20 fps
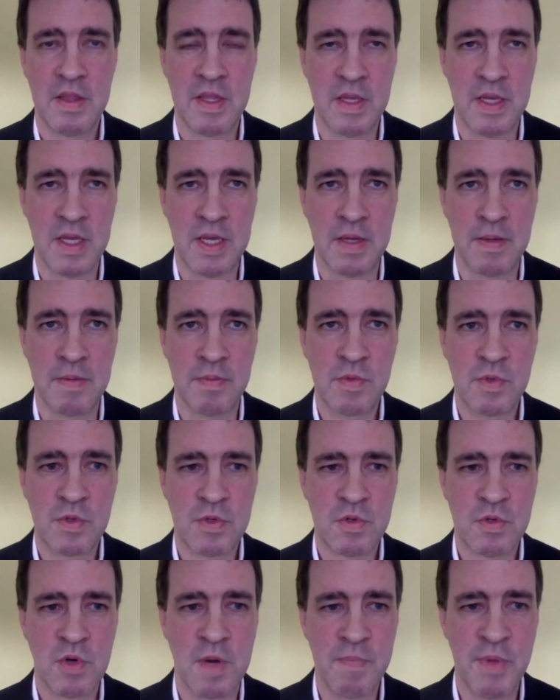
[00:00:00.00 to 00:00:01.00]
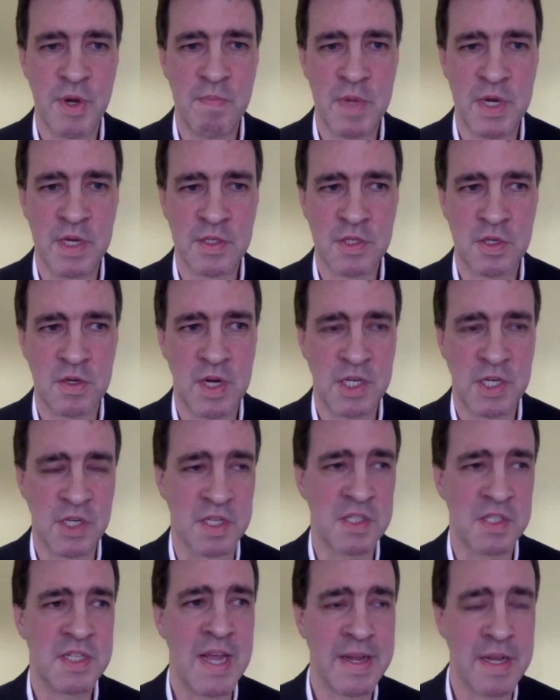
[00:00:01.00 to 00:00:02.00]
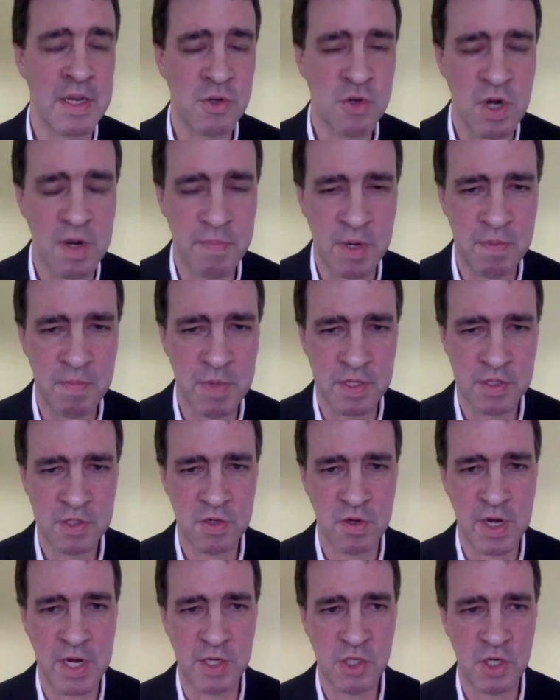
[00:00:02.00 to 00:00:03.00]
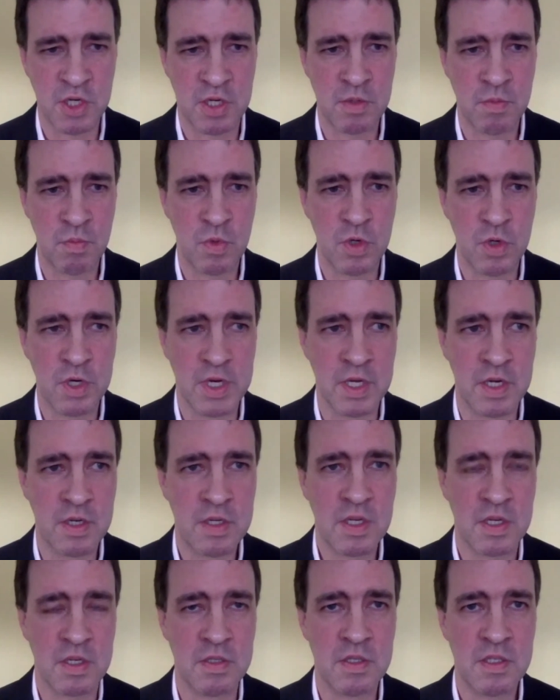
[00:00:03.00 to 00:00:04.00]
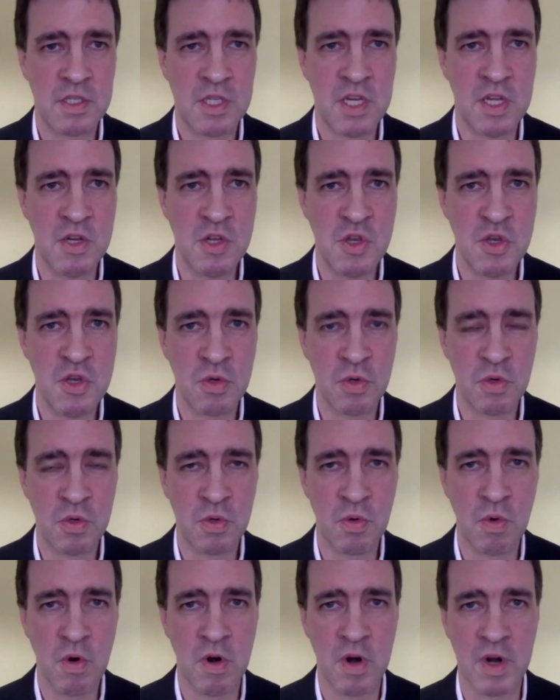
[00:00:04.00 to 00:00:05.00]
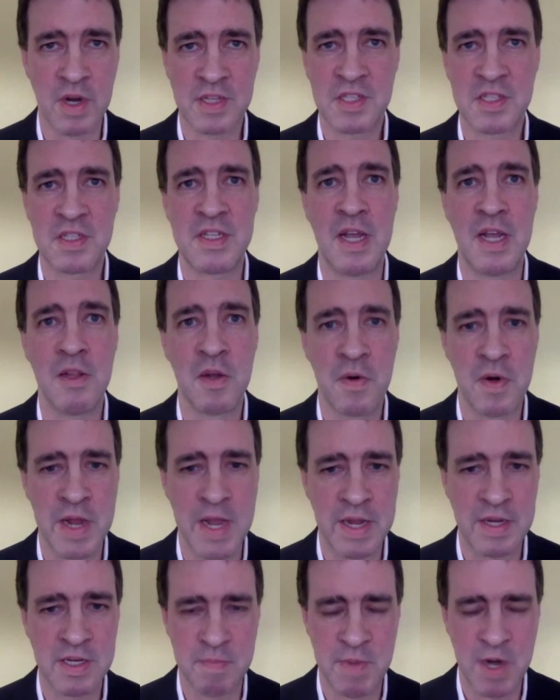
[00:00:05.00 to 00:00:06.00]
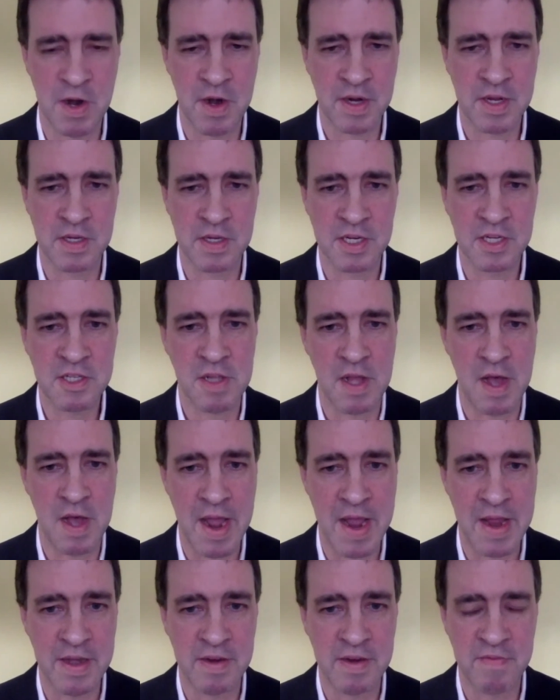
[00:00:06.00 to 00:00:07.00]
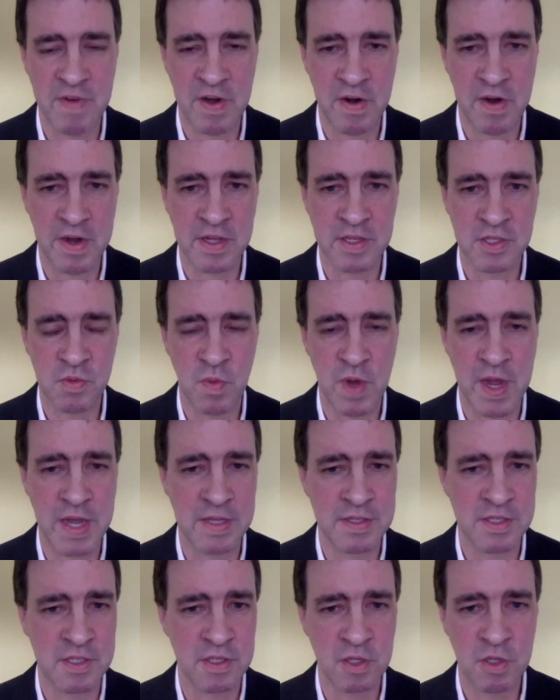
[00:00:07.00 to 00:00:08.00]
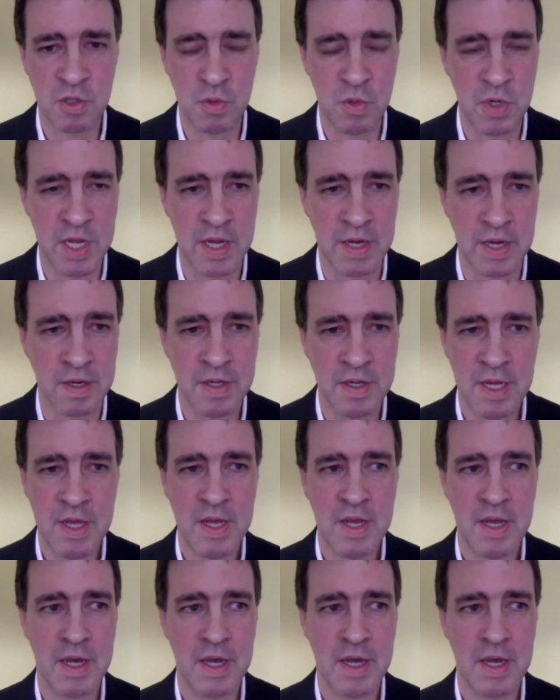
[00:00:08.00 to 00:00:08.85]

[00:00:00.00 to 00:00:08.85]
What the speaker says: the Trump administration, a second Trump administration, would continue or accelerate American decline in various ways, including